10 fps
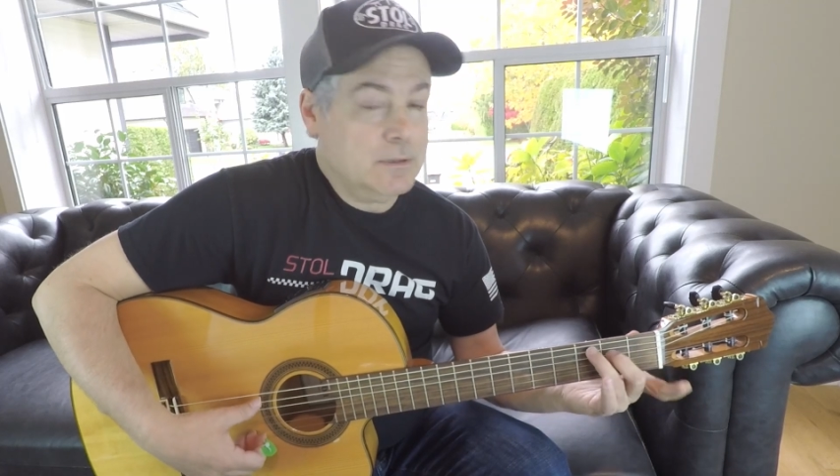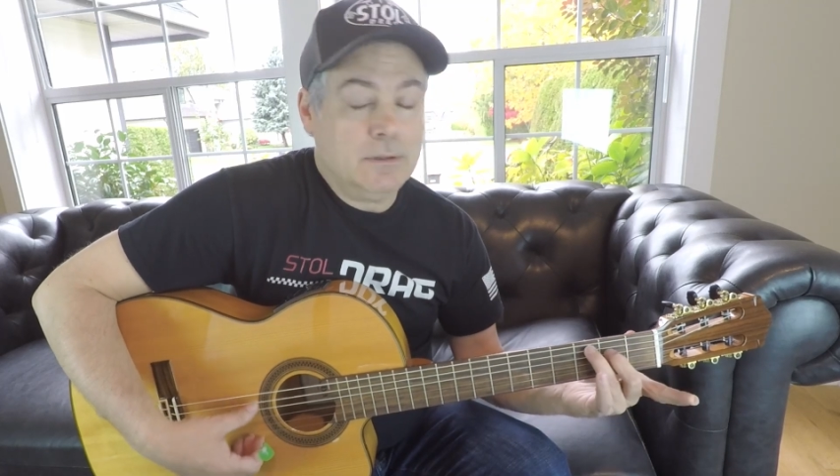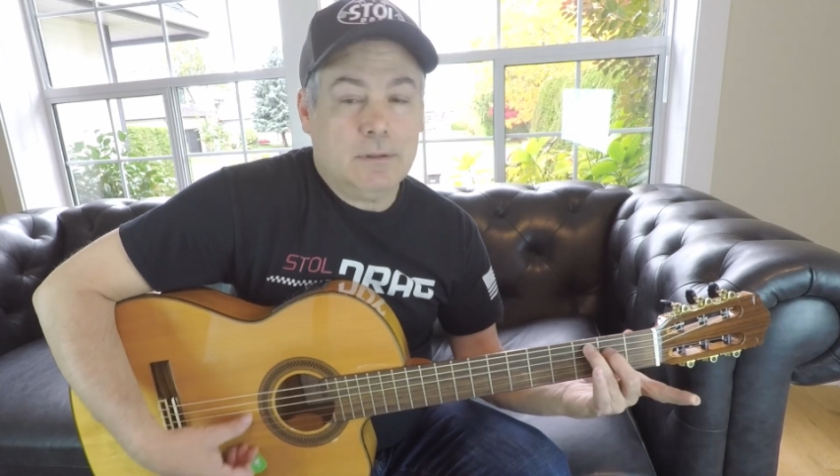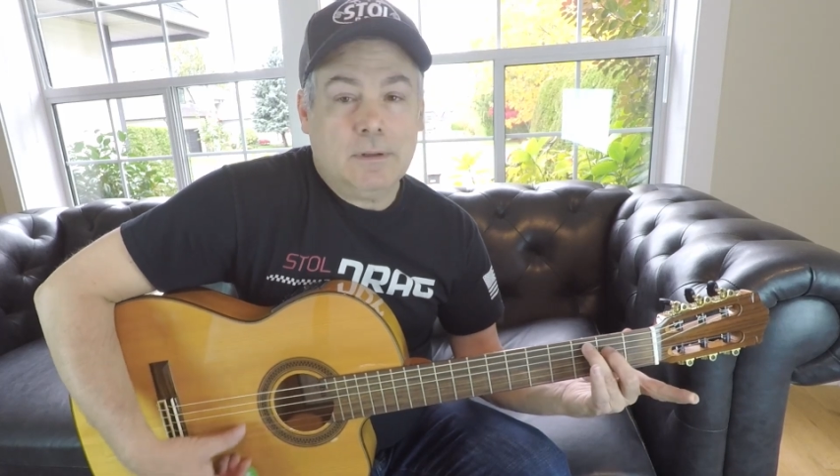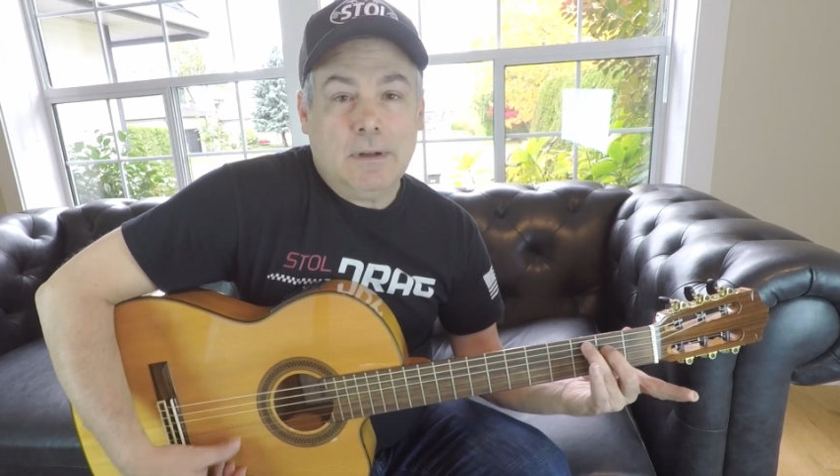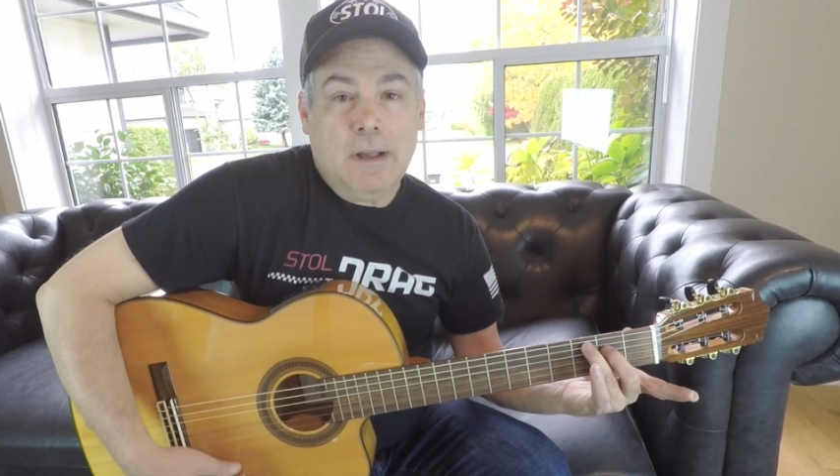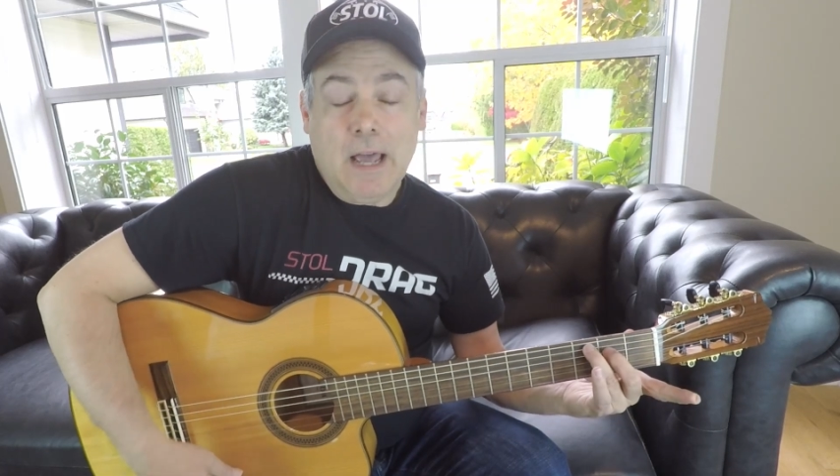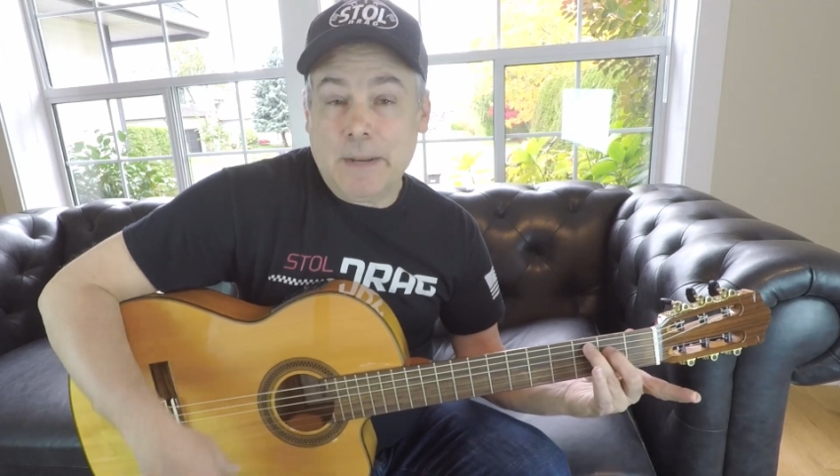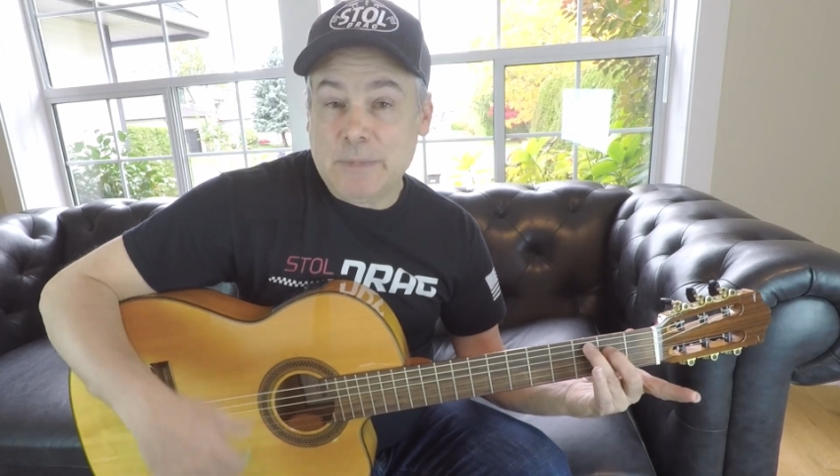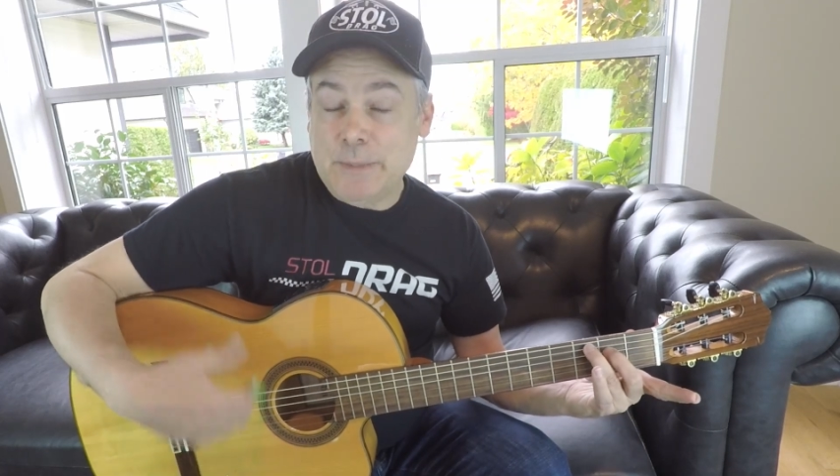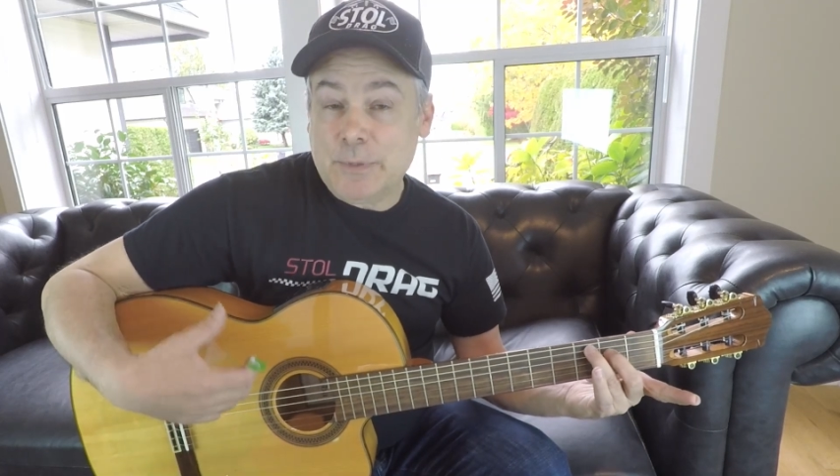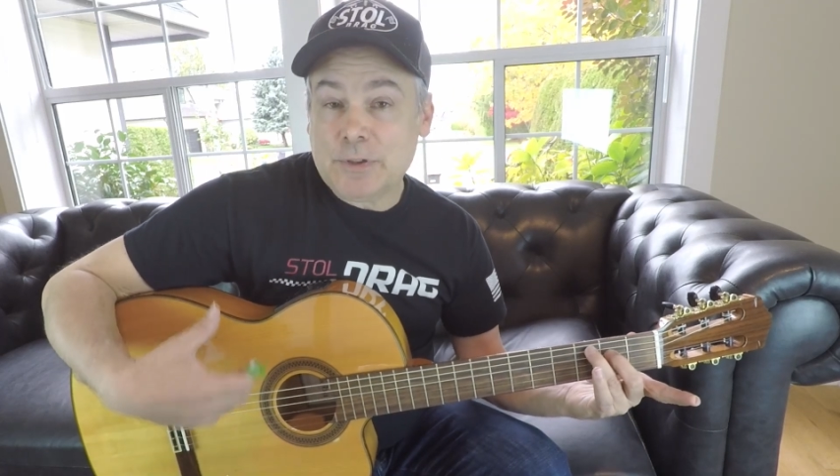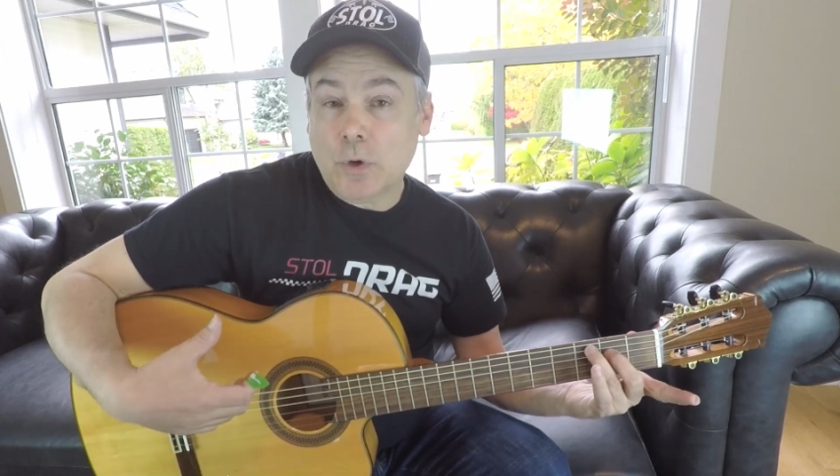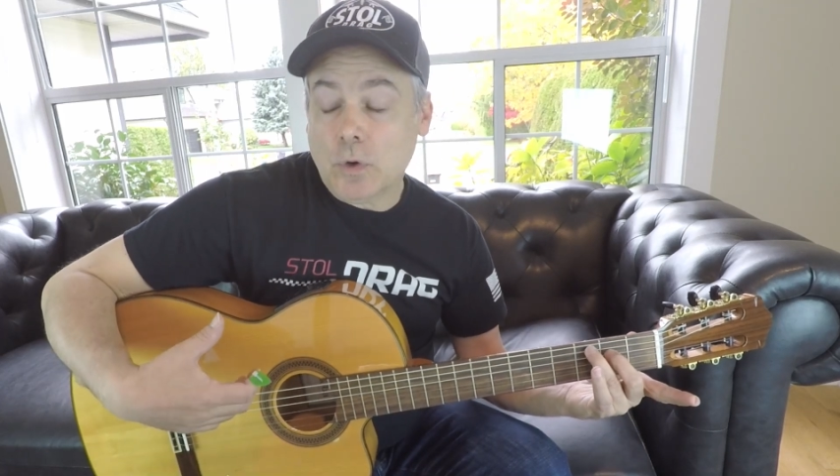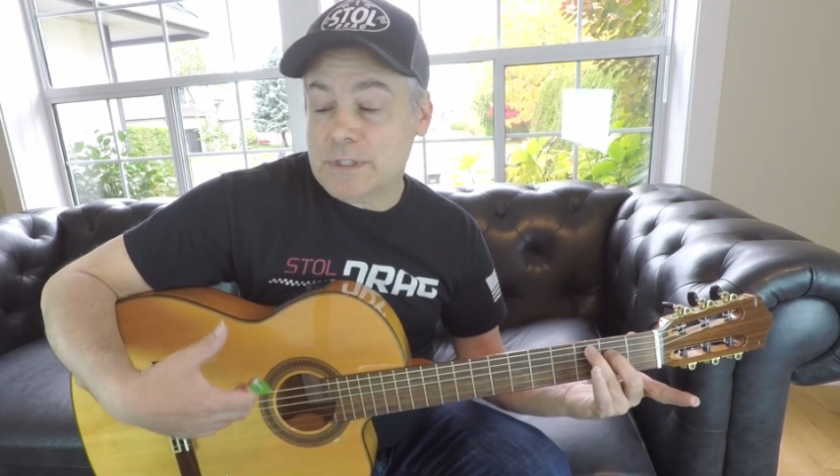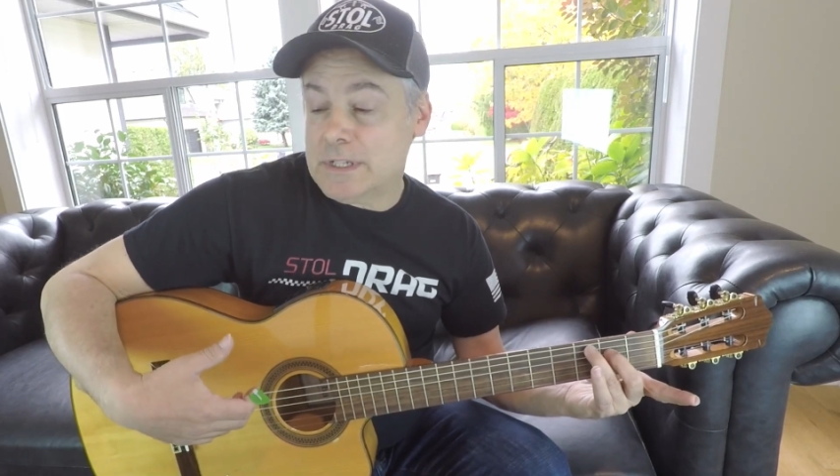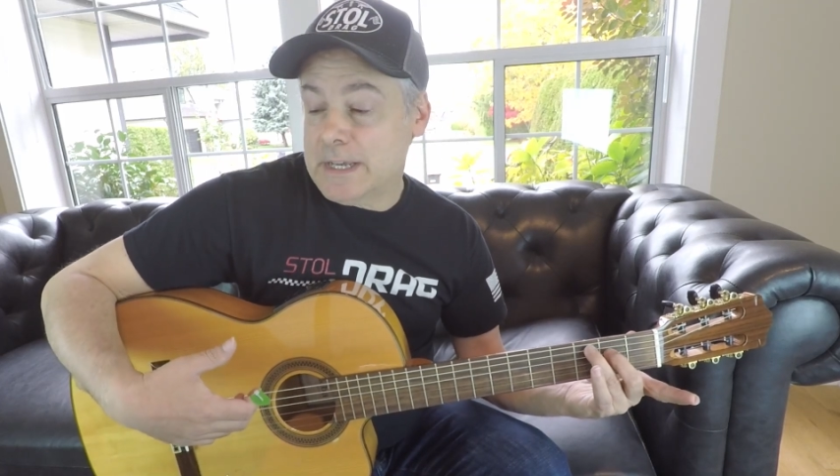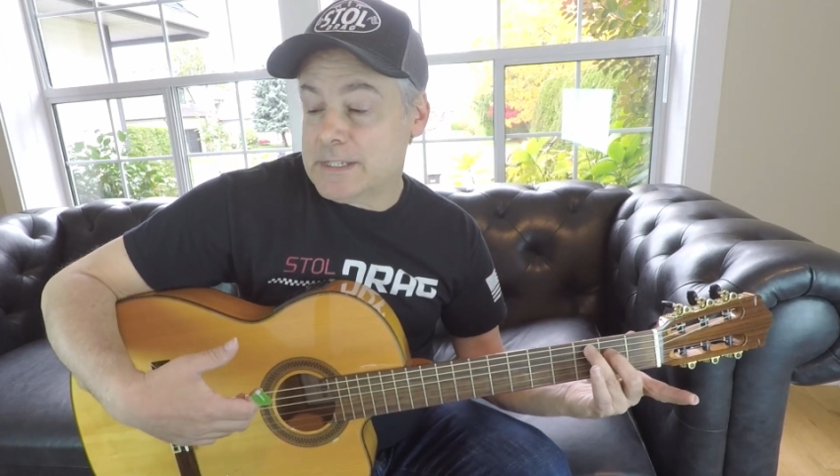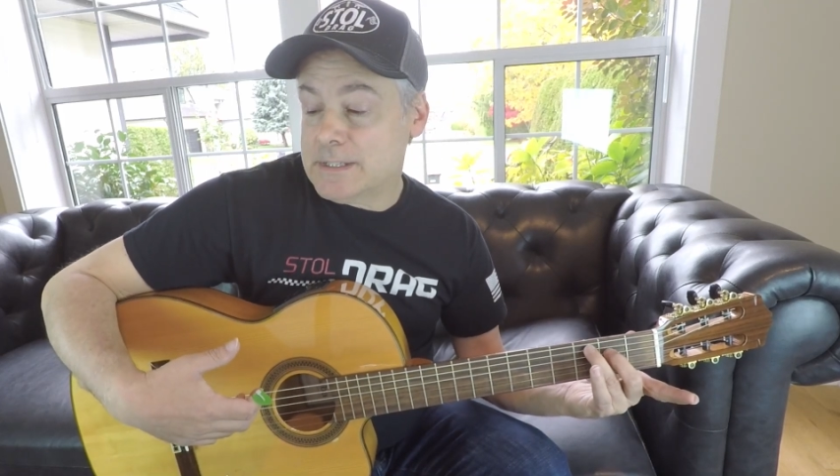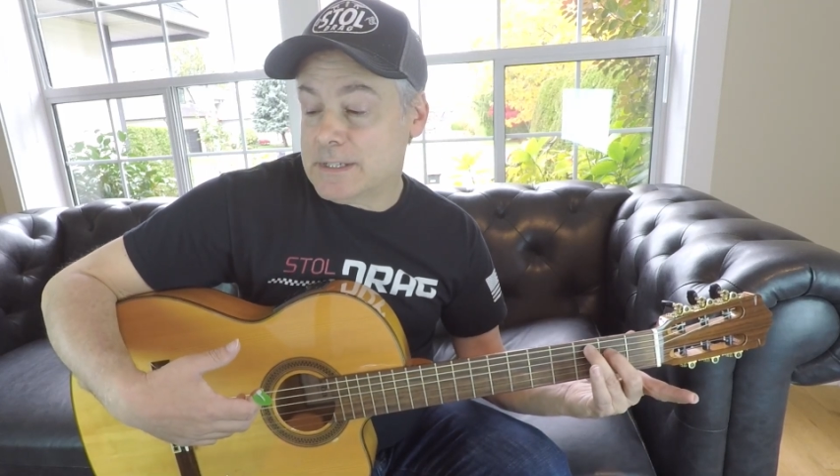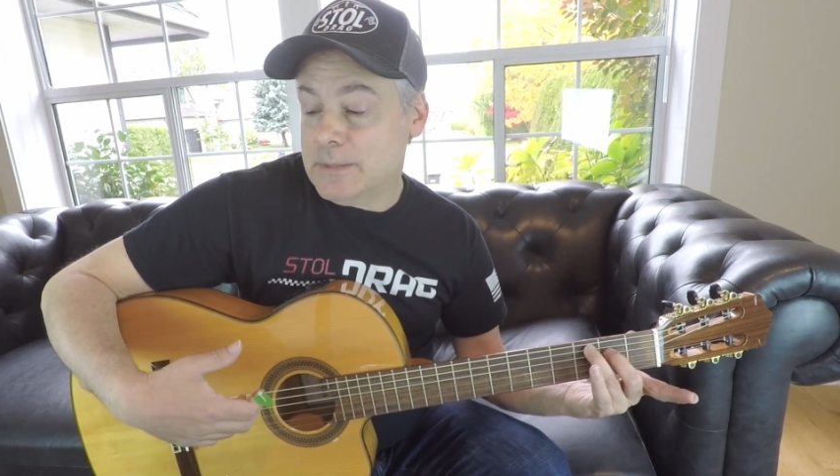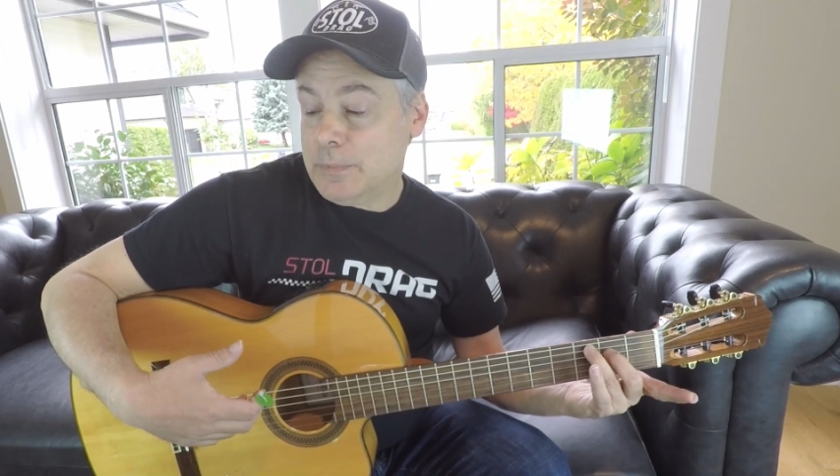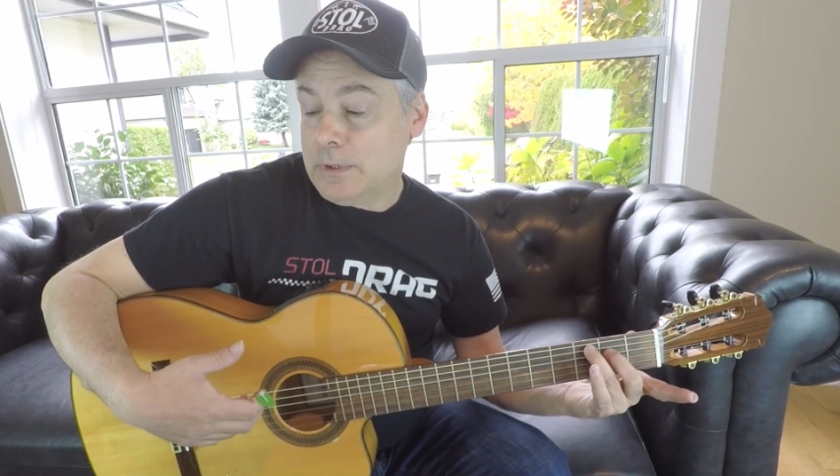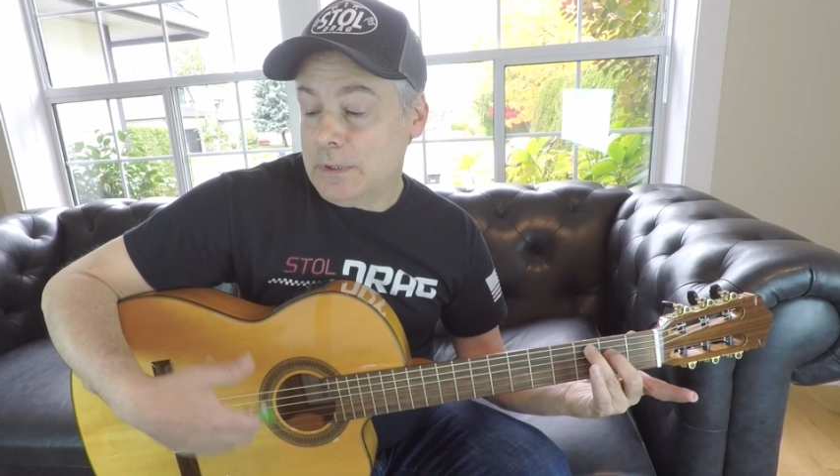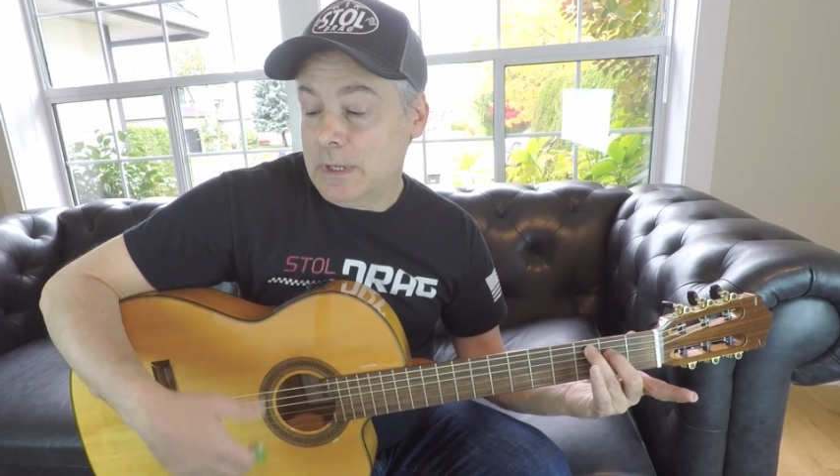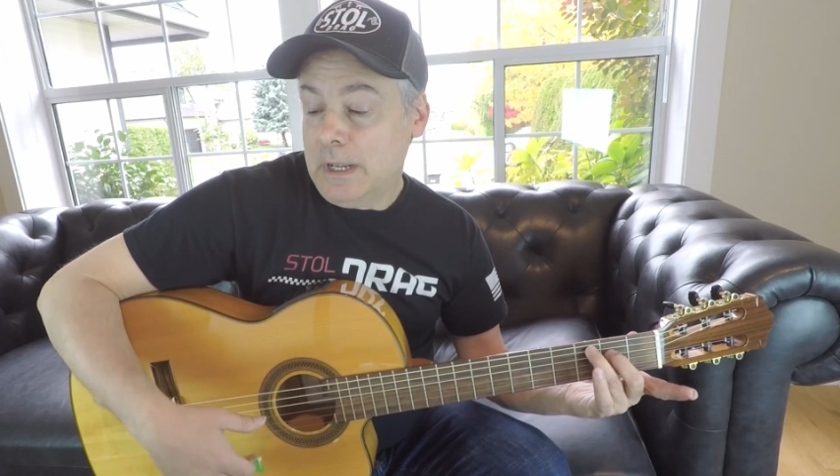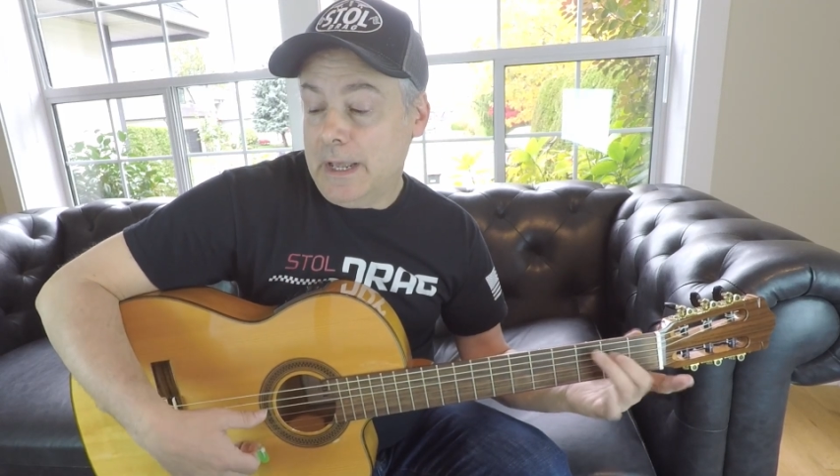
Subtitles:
and I'm keeping the chords nice and simple,